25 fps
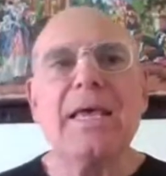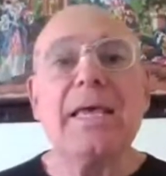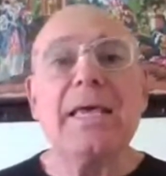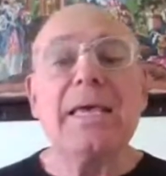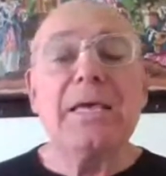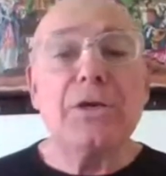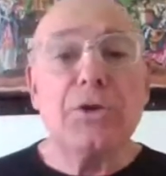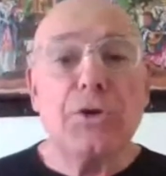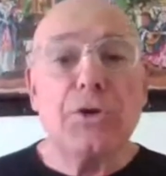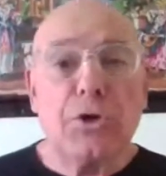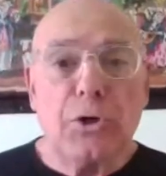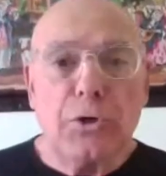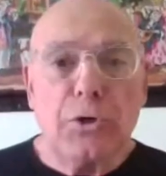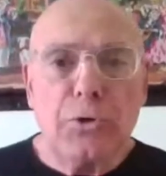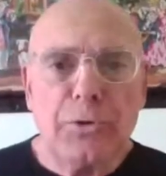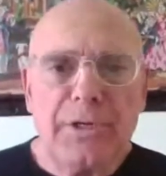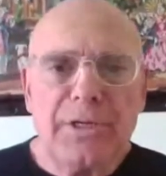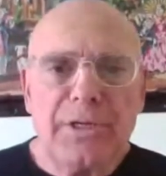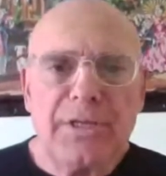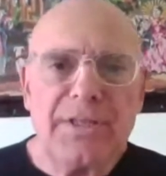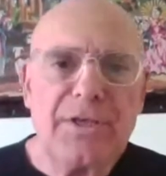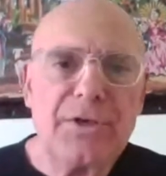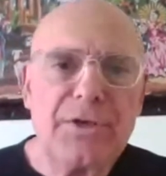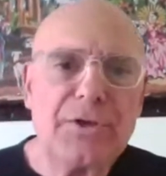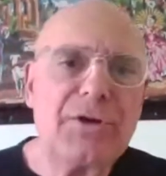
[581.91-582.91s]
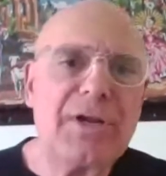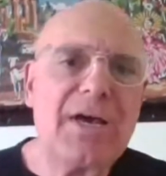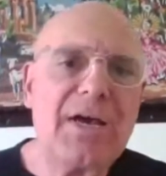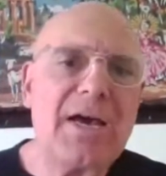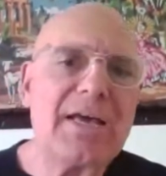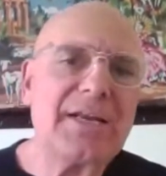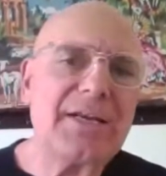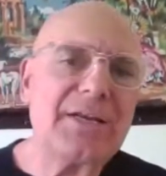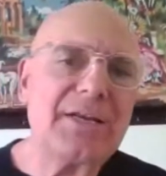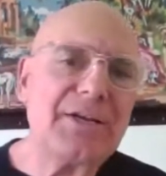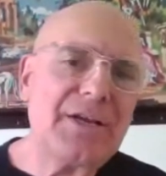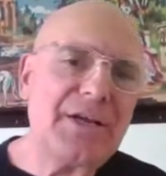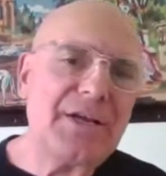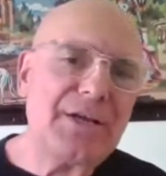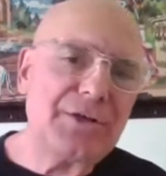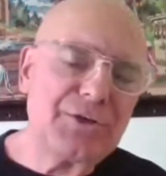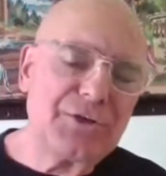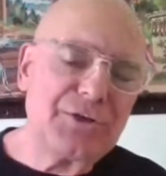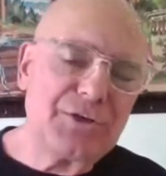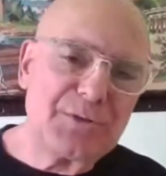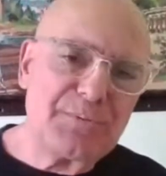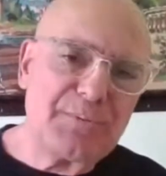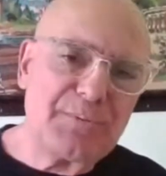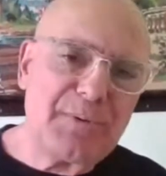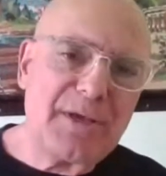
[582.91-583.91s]
including the United
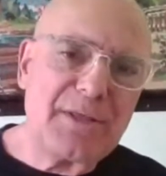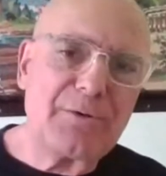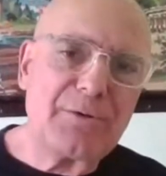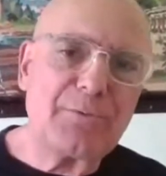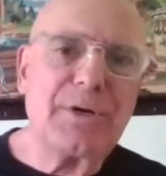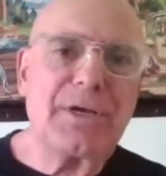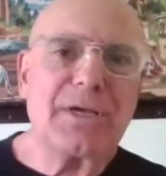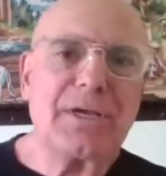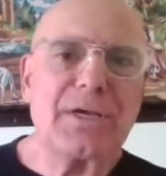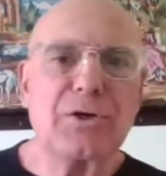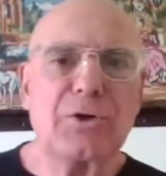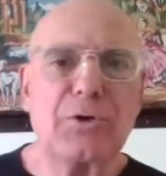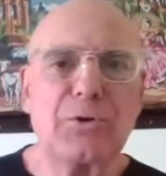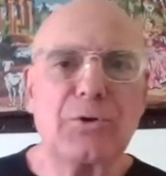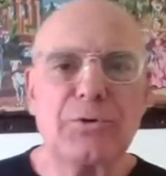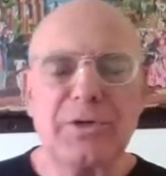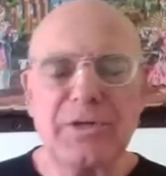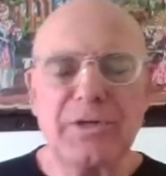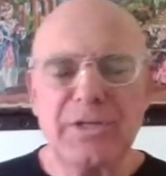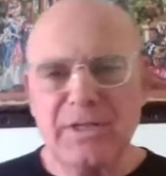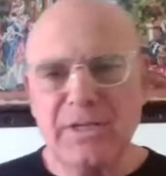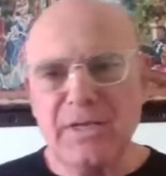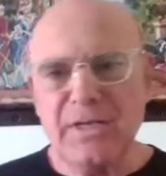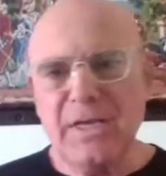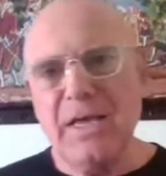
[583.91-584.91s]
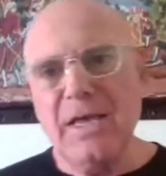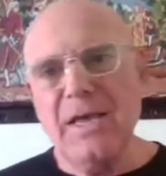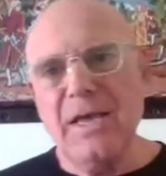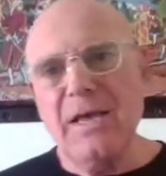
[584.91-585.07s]
Nations, by the way, including